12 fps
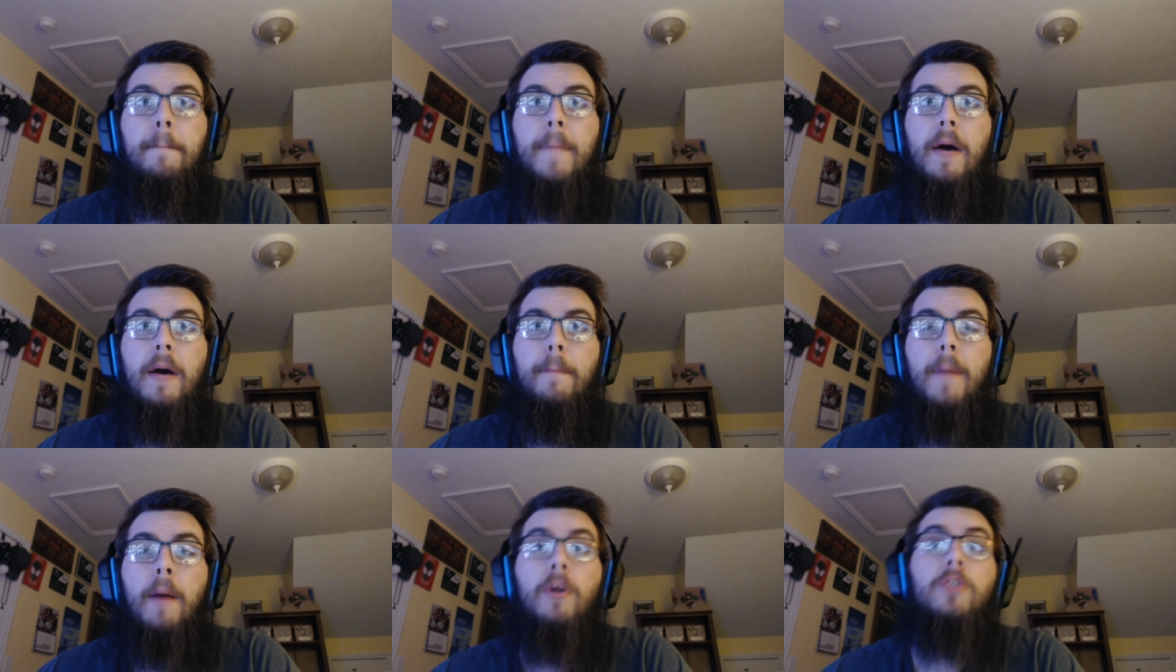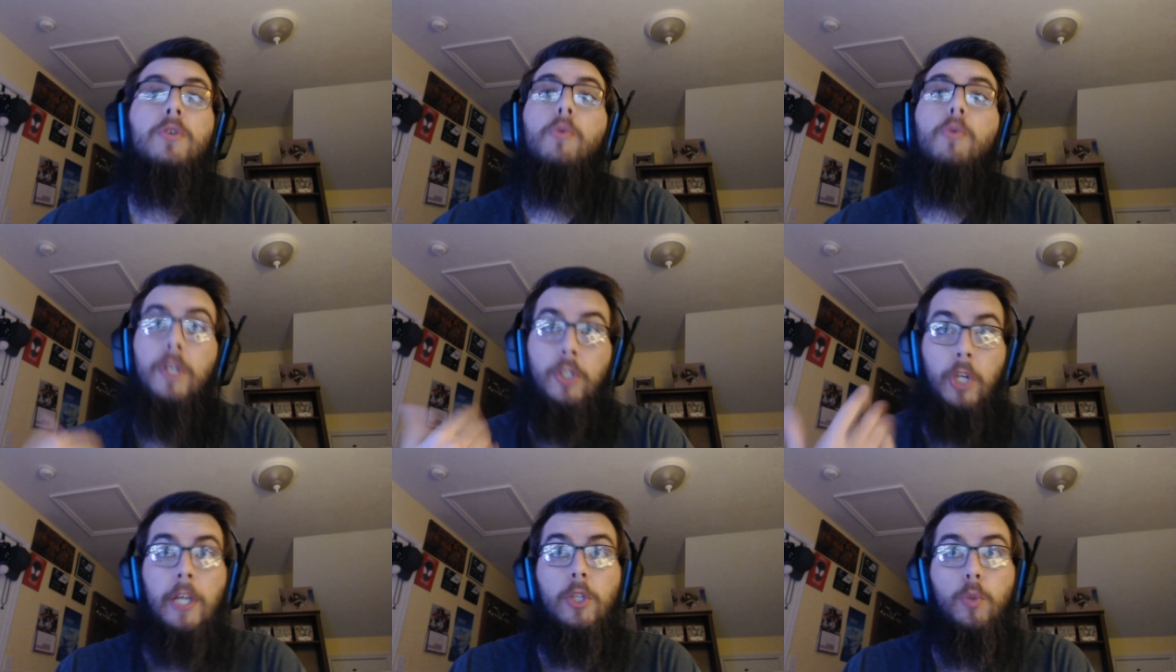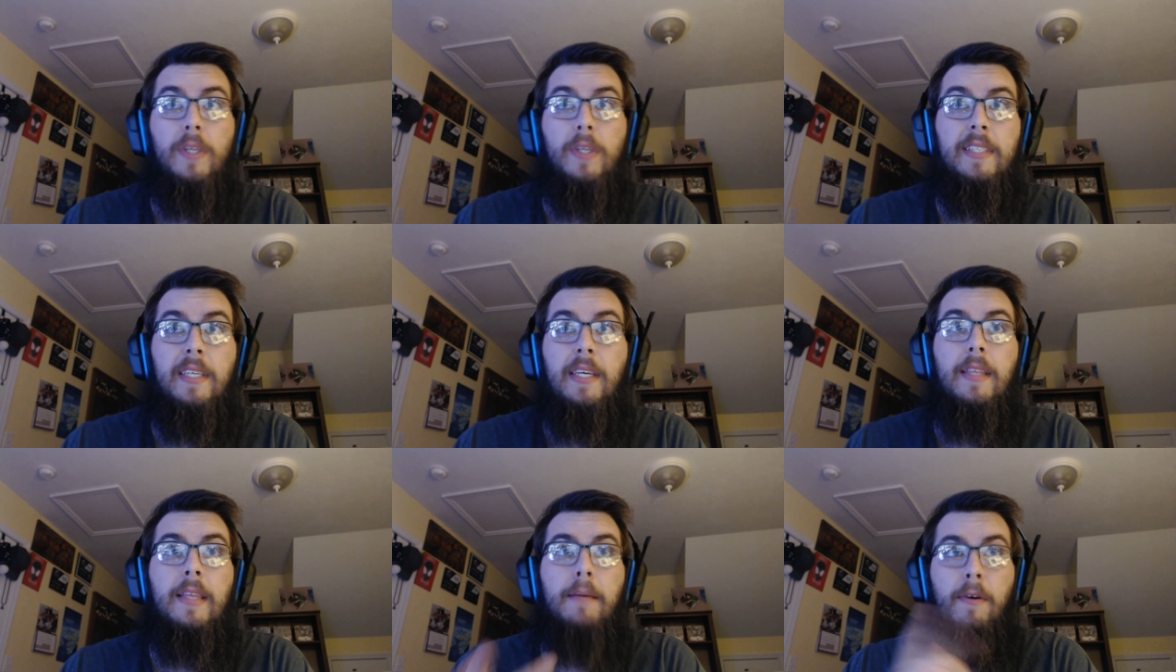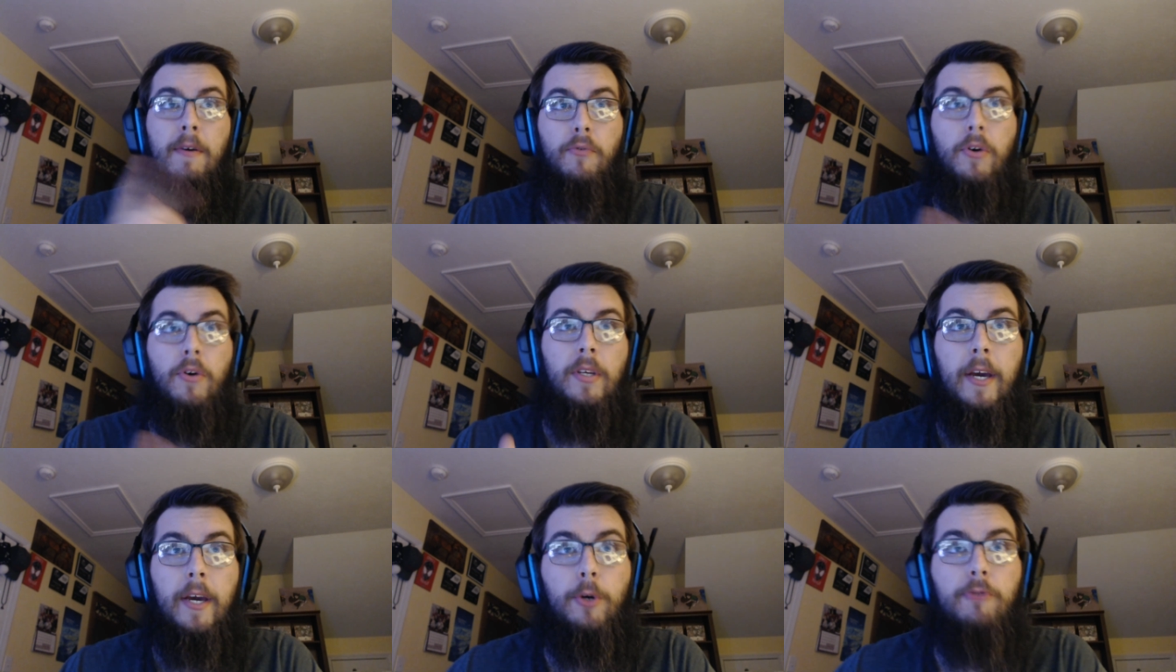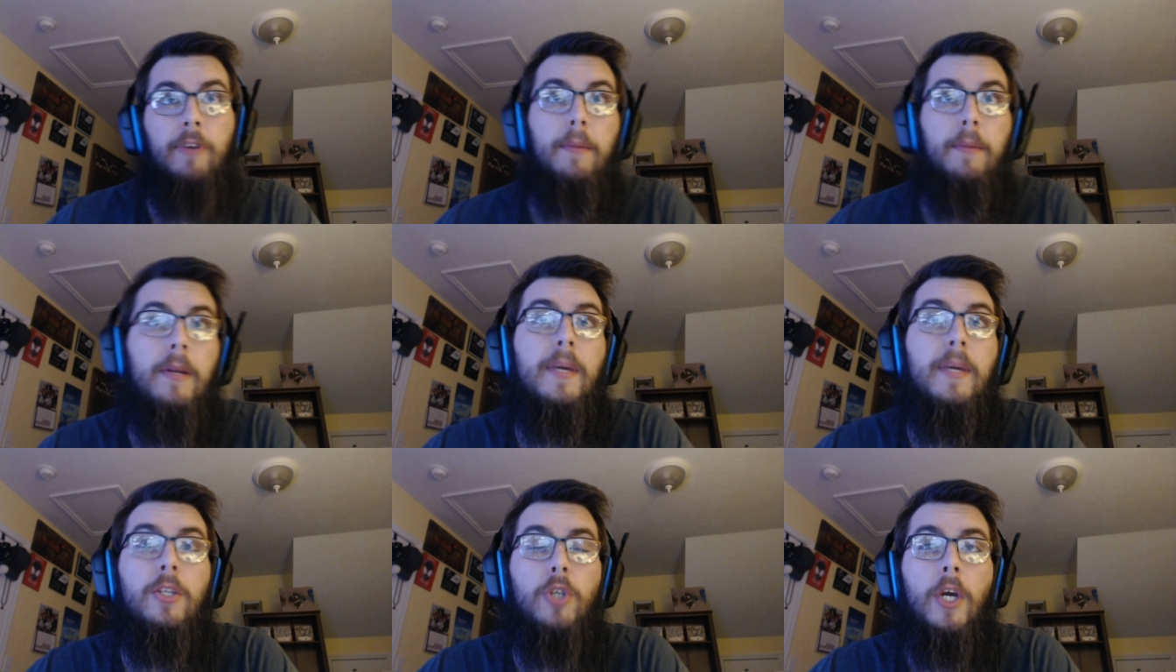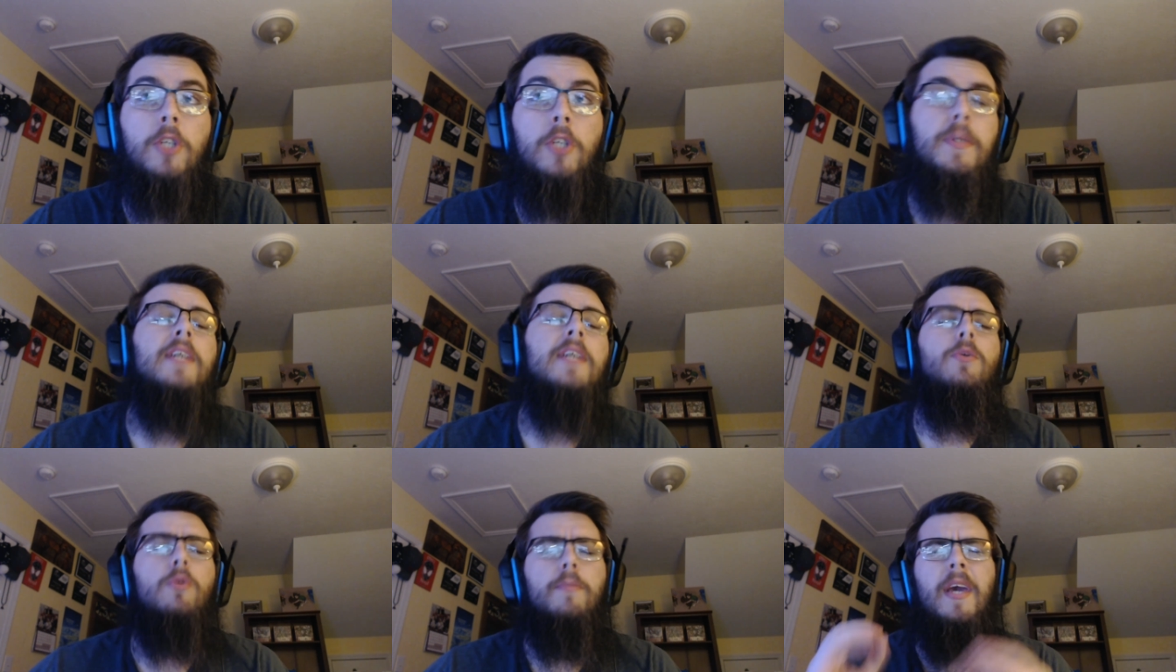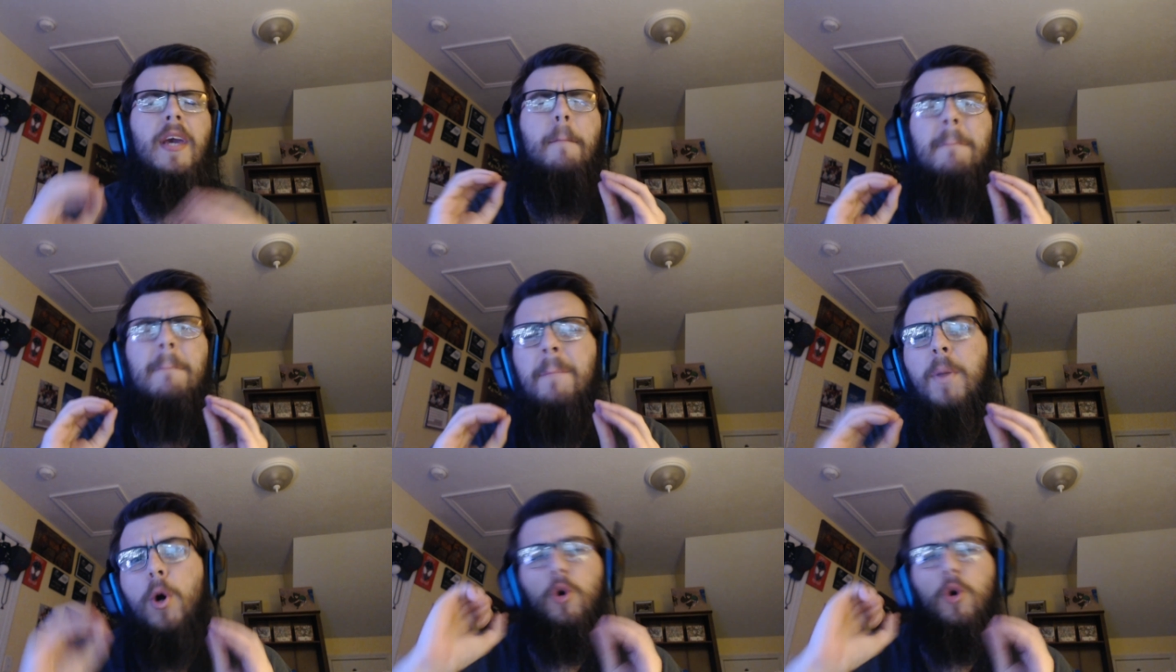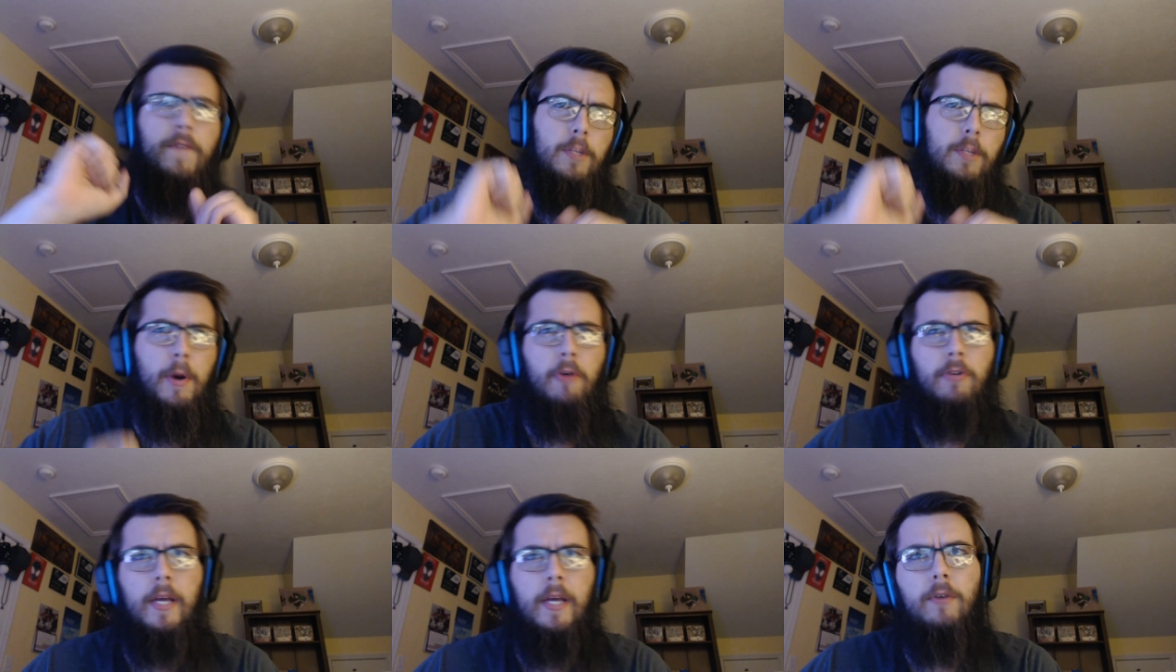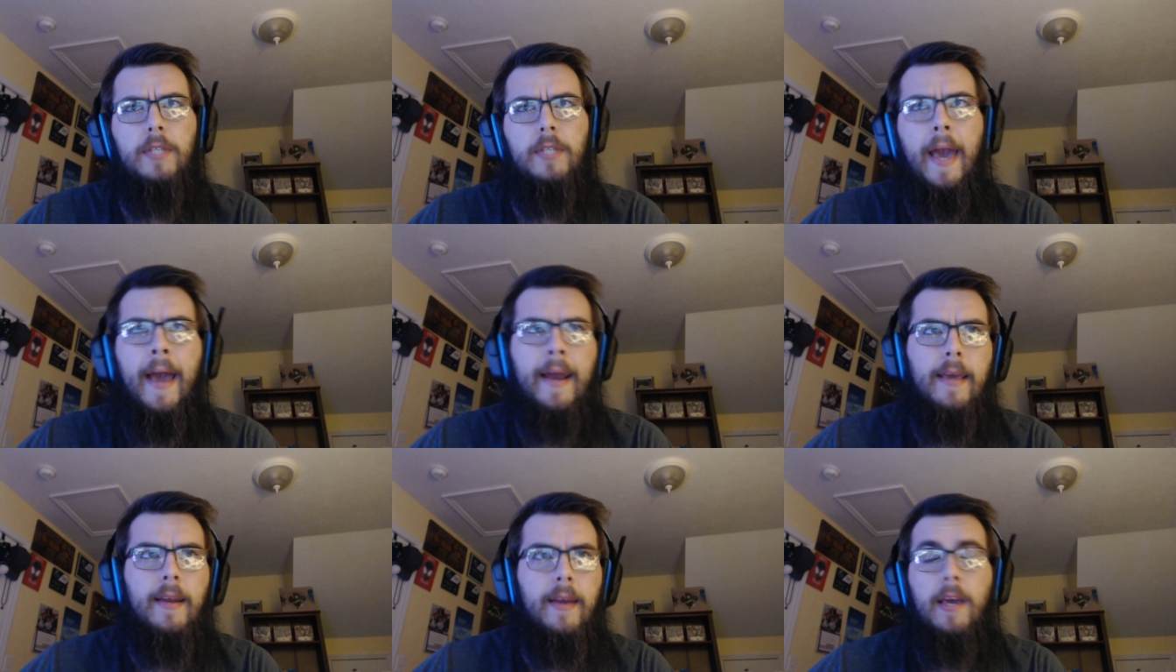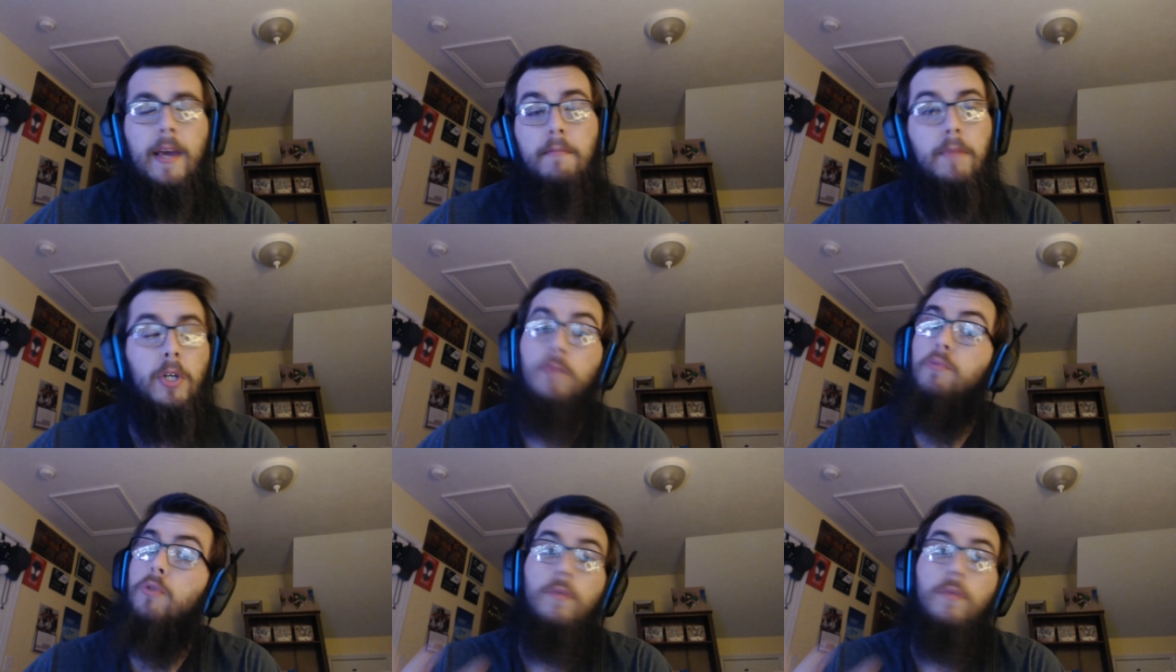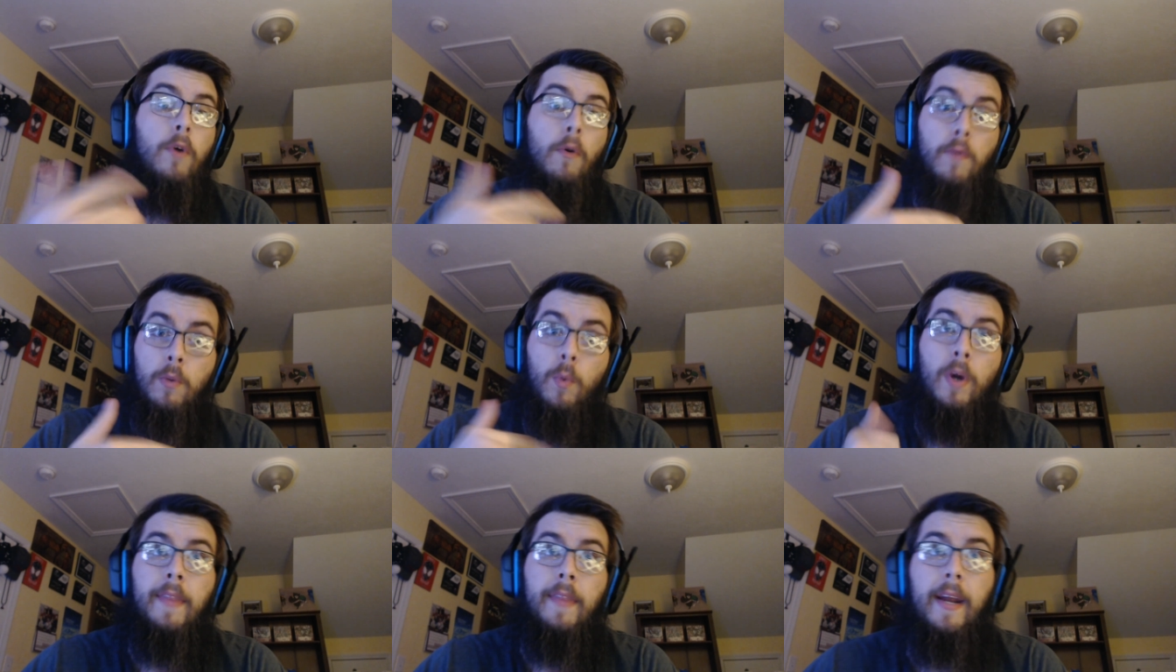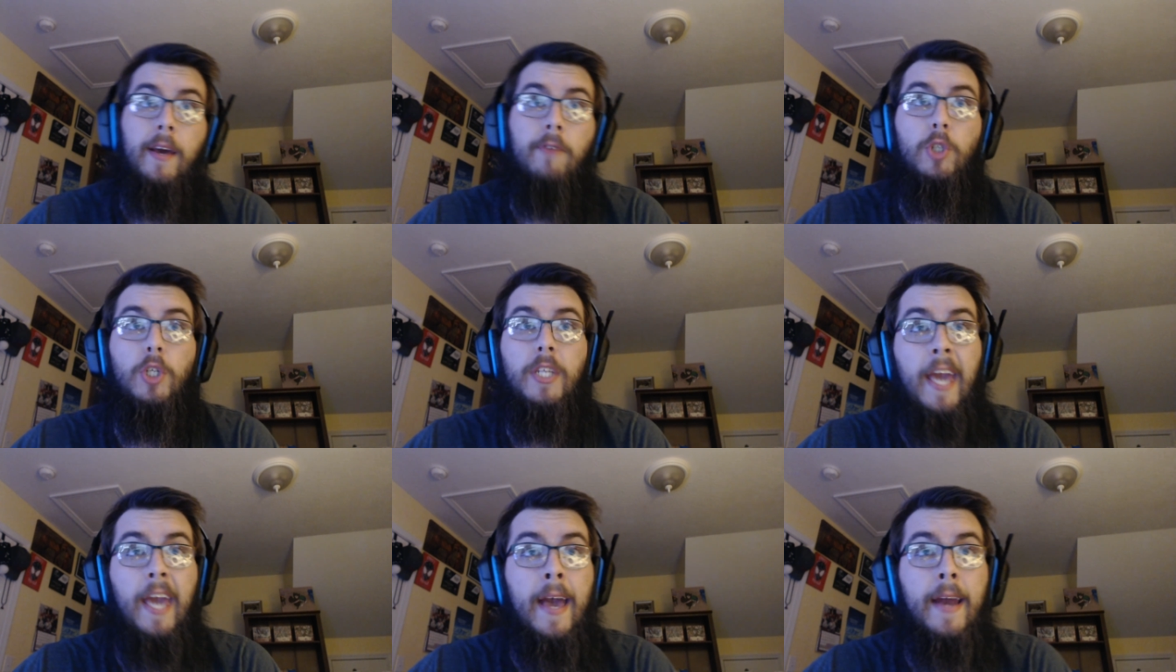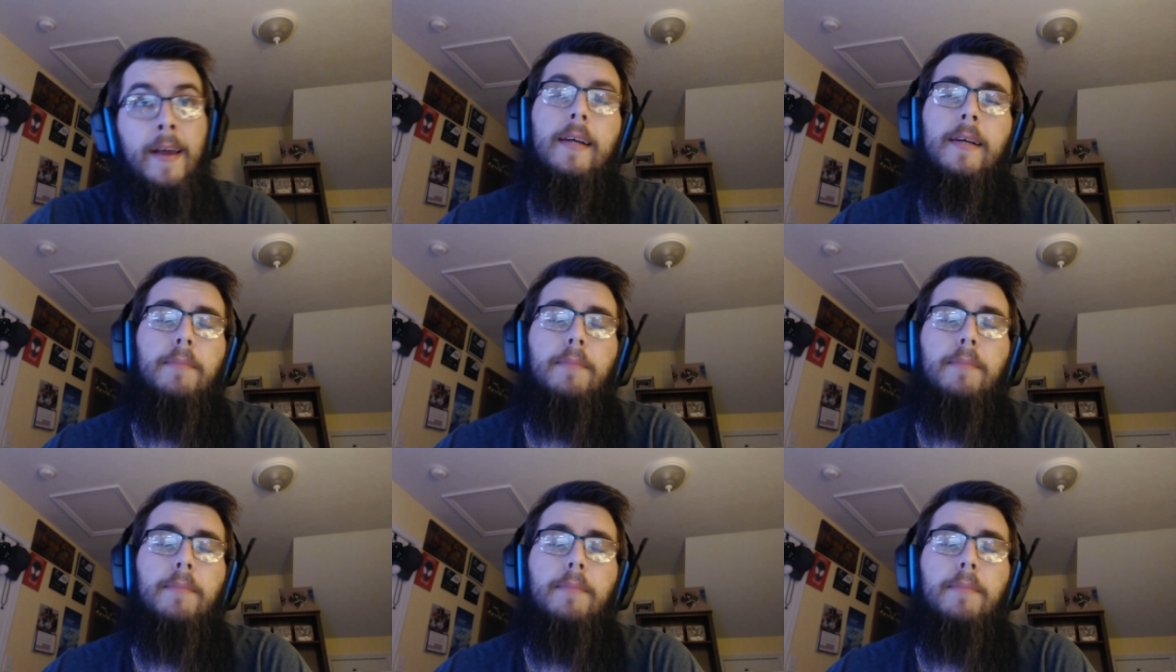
Um, I'm also going to change one scene that my friend Keko recommended me to change because it would be perfect parallel to add in and much improved over the one that I originally had.